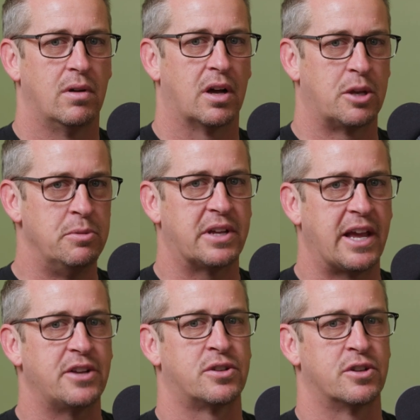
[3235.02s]
A
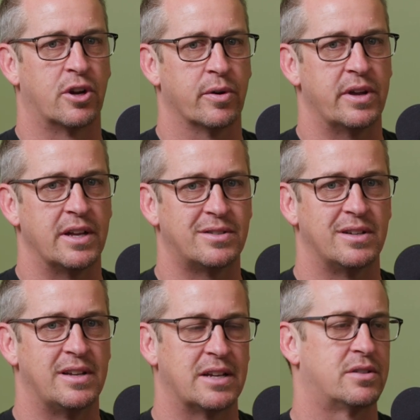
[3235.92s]
communication degree
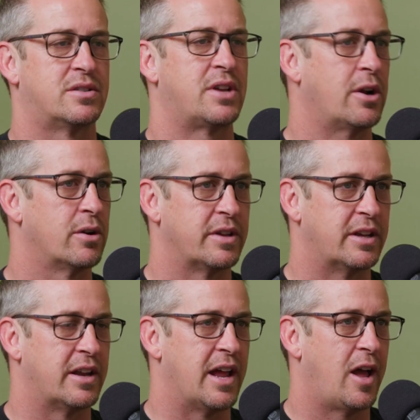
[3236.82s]
isn't
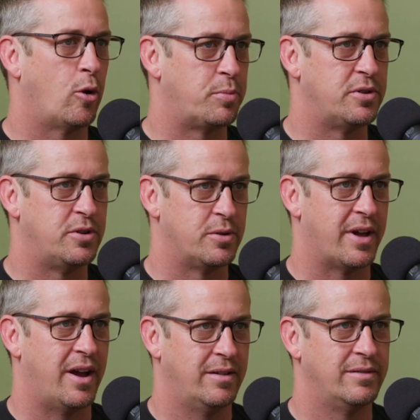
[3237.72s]
necessarily going to help you do
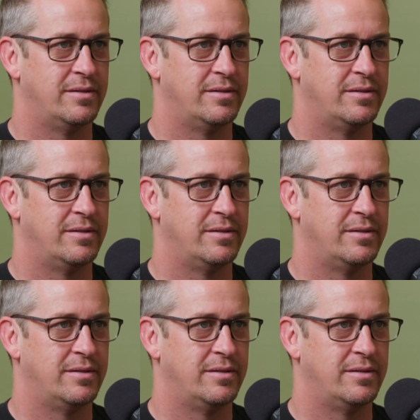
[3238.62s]
that.